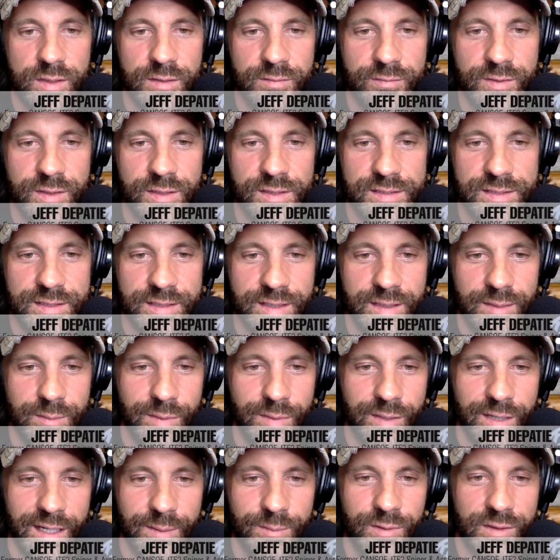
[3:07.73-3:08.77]
if there's like a
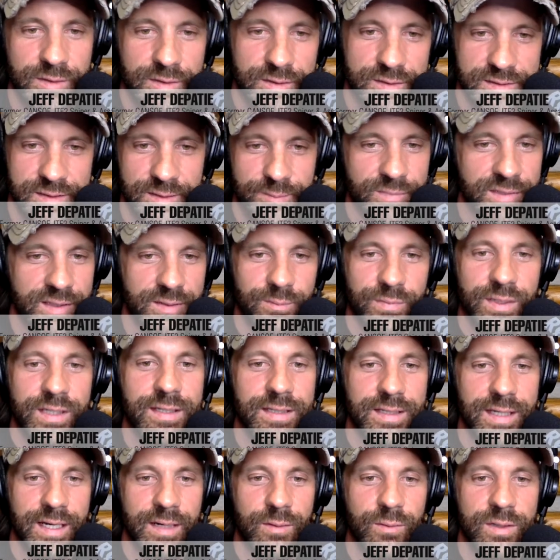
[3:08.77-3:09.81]
Bible or something, but
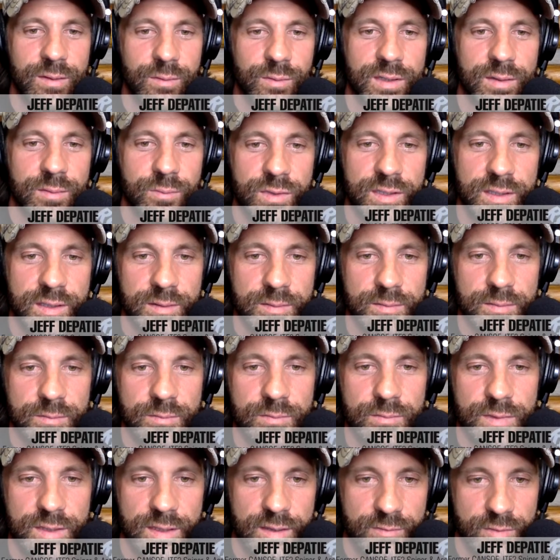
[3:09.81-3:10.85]
yeah, we
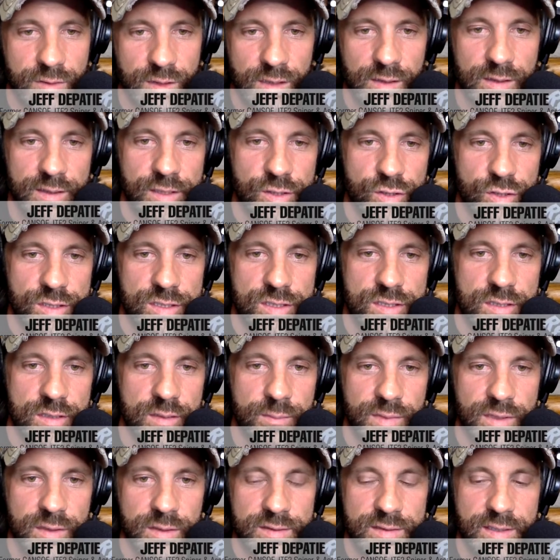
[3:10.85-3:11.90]
give our allegiance to the
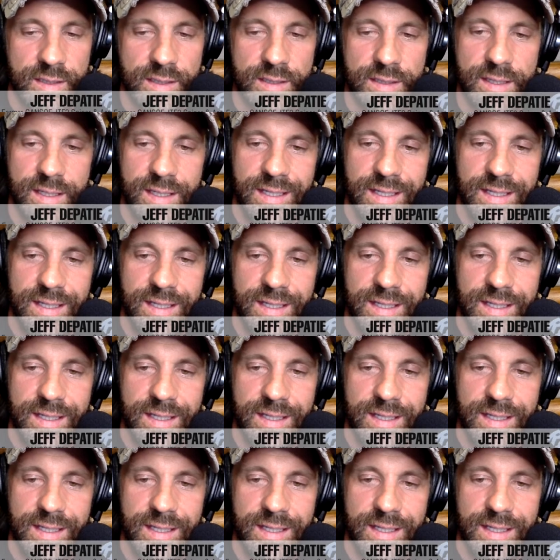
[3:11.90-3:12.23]
military.